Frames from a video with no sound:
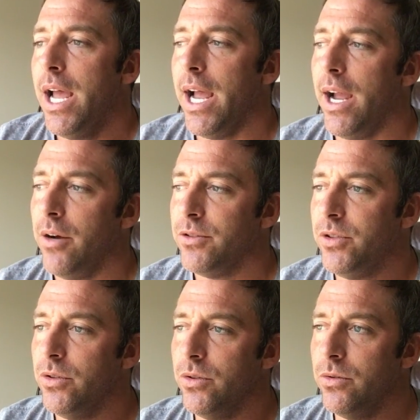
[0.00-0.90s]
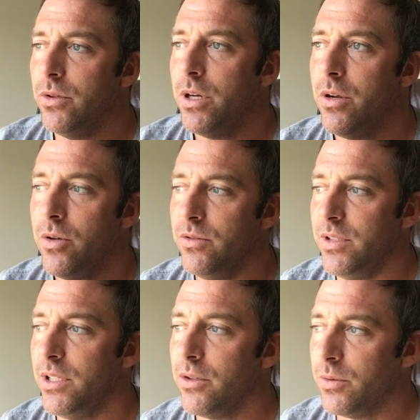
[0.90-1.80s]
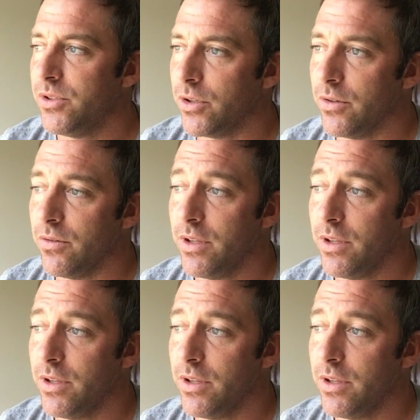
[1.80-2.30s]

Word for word: how to deal with certain